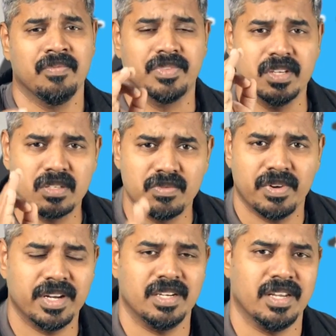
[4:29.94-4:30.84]
this
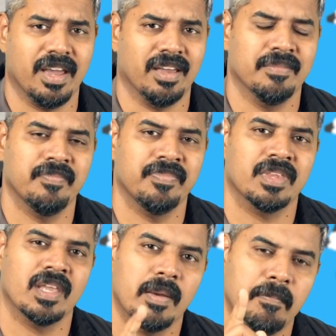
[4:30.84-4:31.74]
very day,
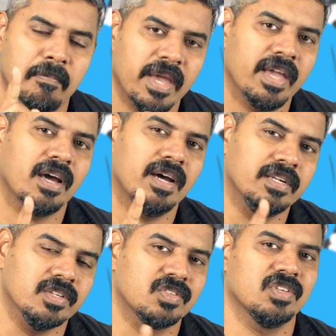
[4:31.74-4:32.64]
make a
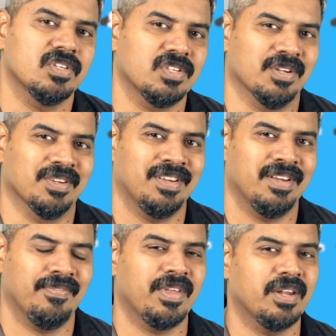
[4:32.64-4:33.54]
decision
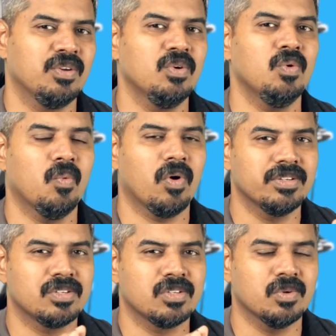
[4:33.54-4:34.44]
that you
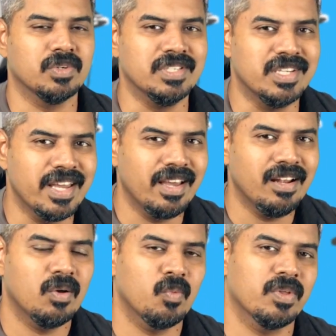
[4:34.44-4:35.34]
want to
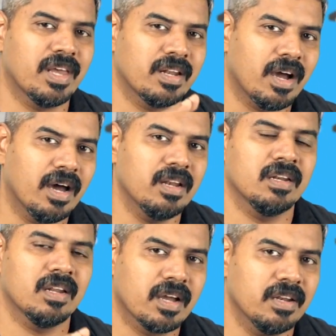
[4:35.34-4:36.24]
deal with that
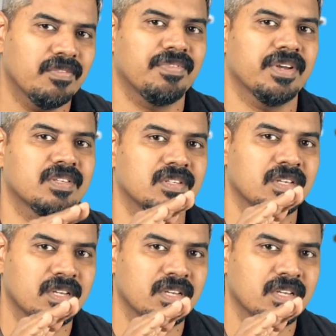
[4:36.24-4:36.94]
unconfessed